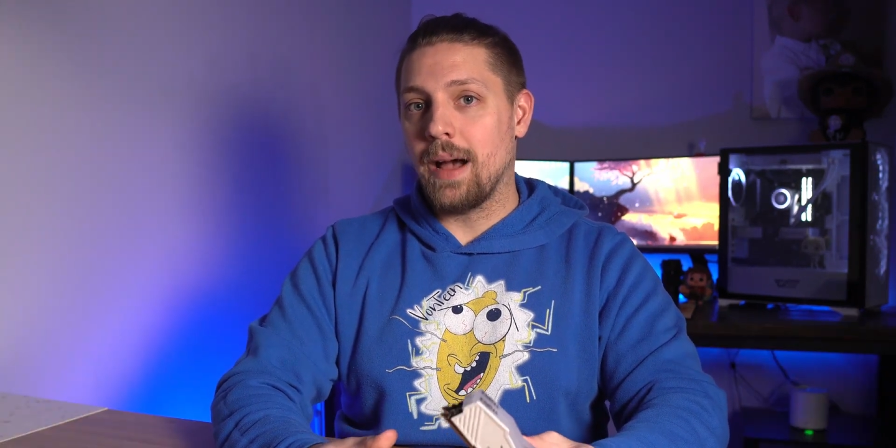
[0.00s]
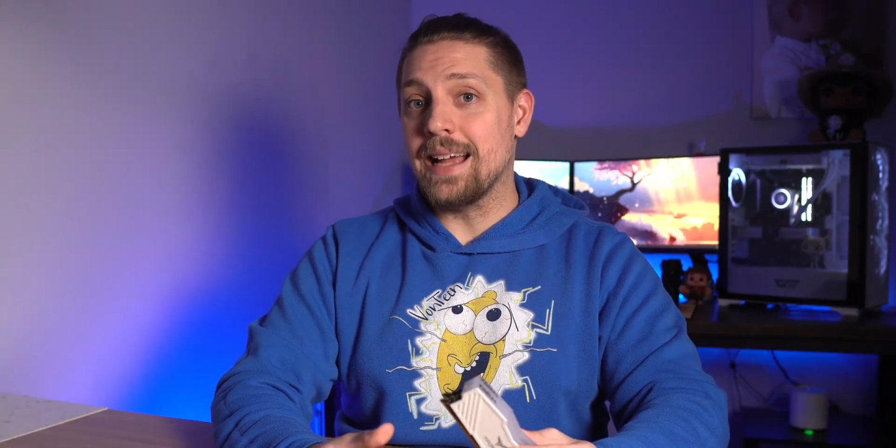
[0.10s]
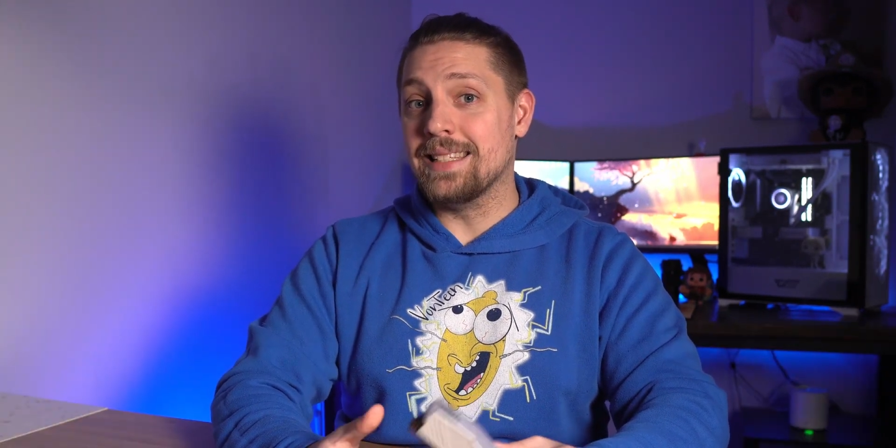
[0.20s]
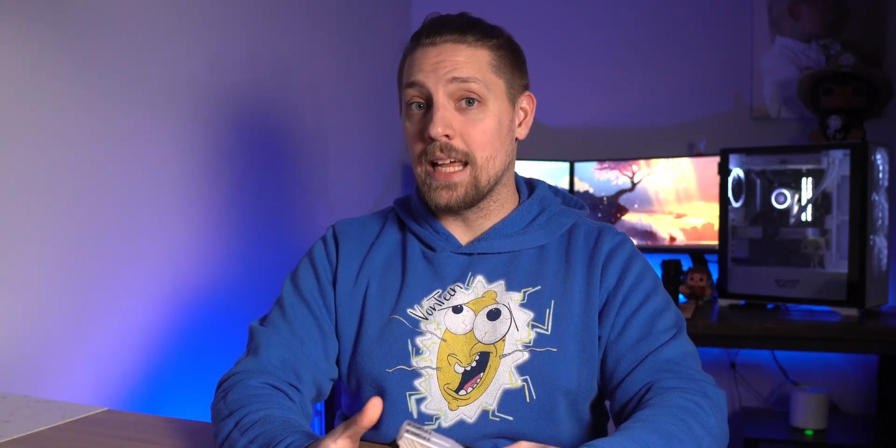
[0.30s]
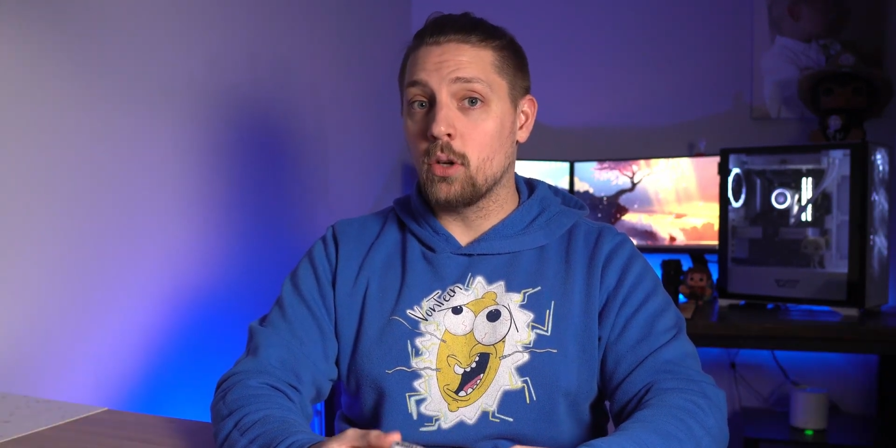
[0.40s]

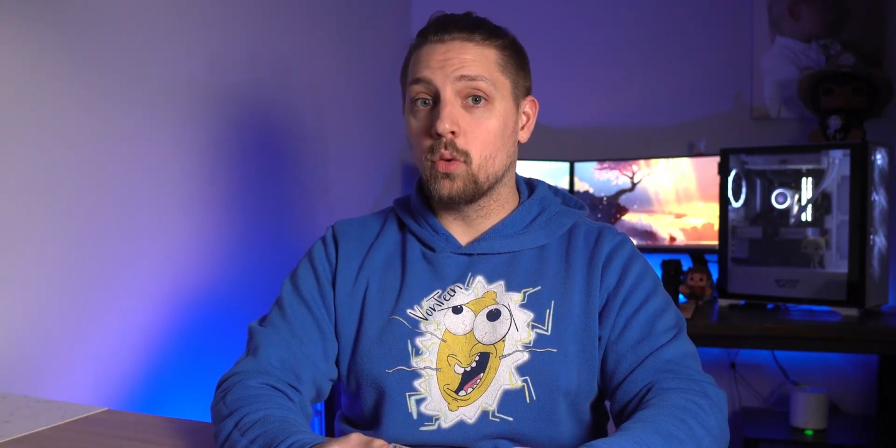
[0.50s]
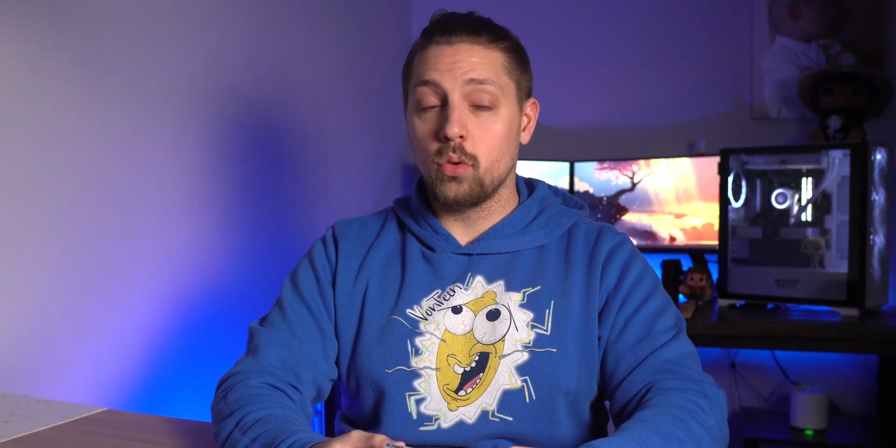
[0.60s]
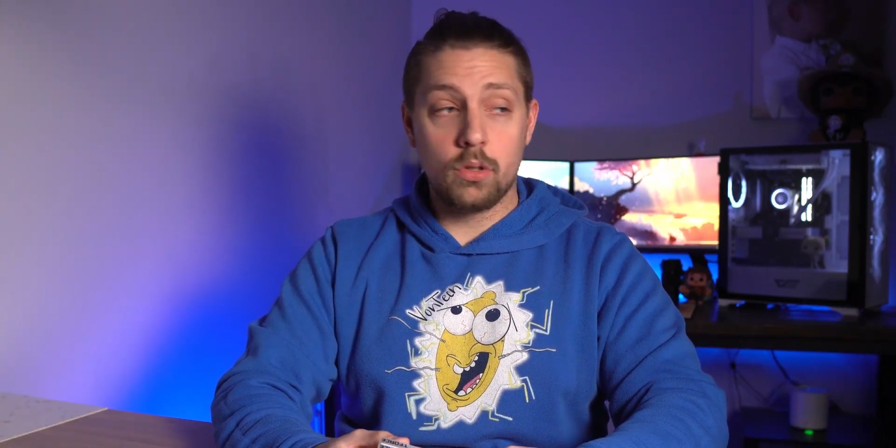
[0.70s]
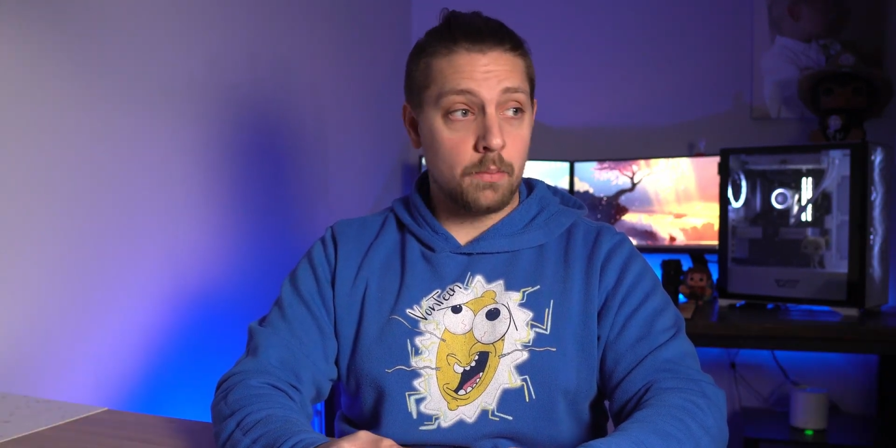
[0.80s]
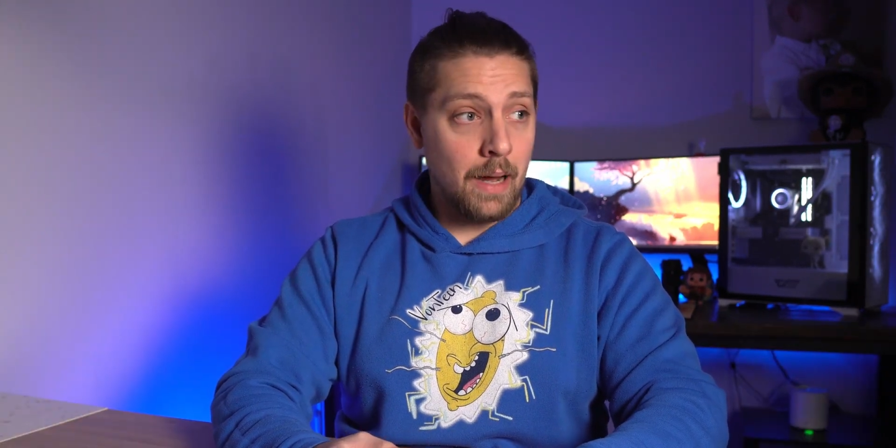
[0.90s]

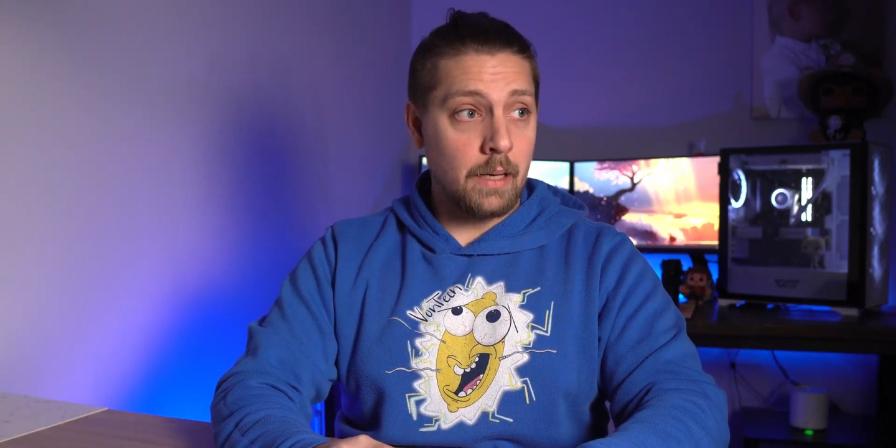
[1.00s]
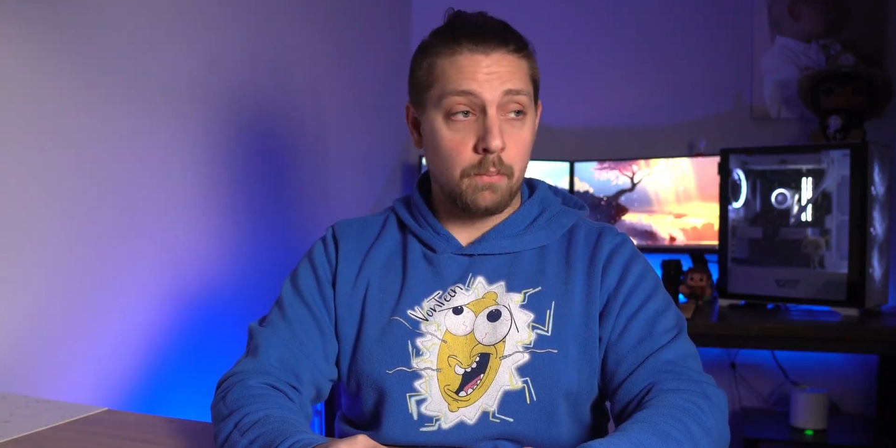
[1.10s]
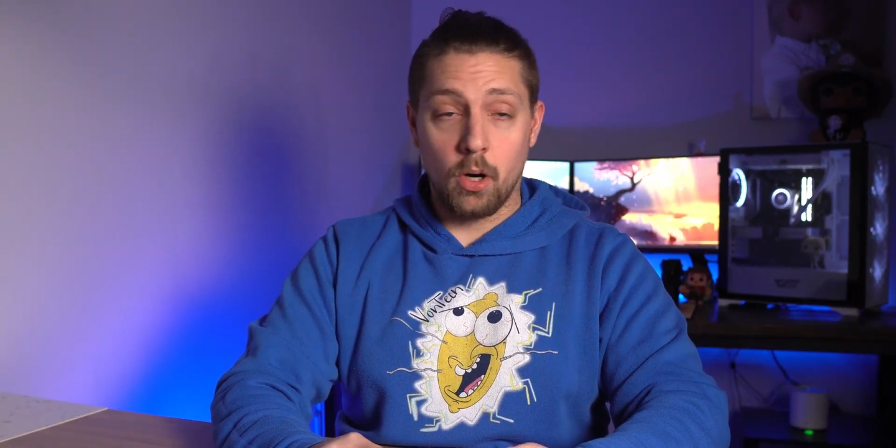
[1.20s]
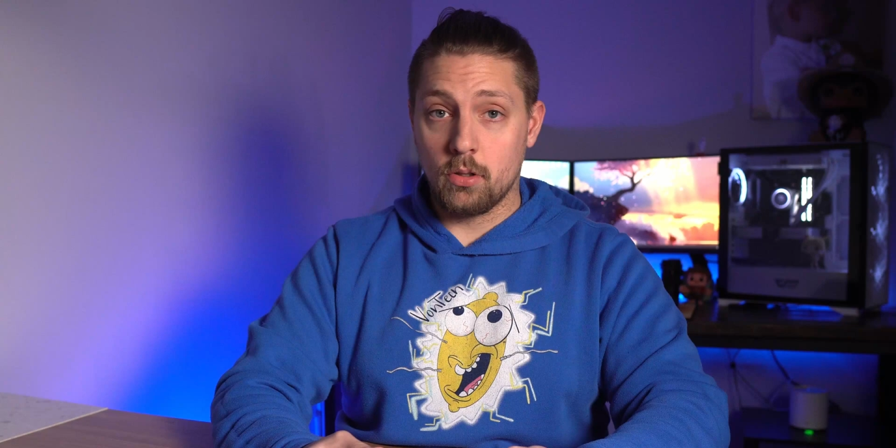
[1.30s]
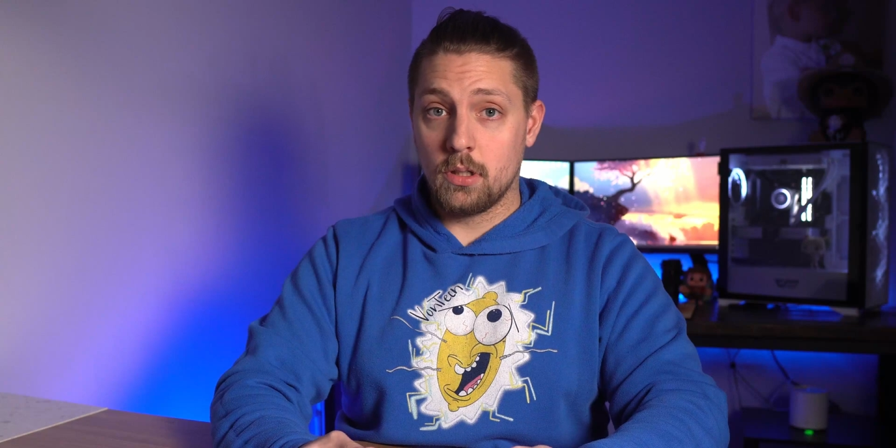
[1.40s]
identical to mine in
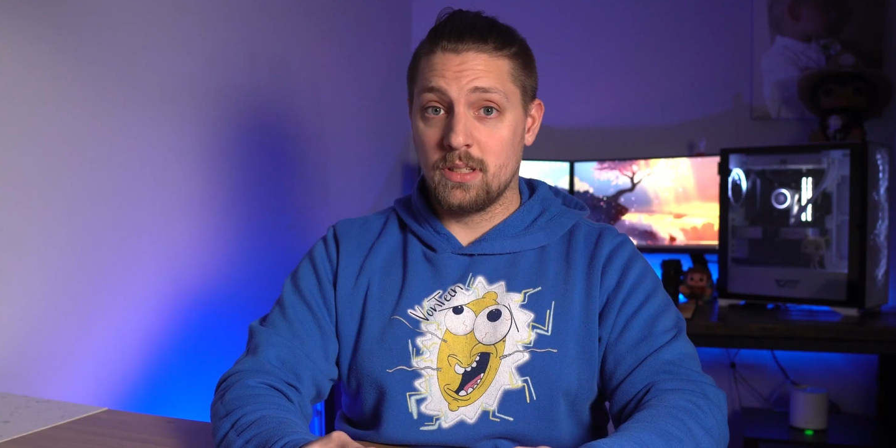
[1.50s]
parts,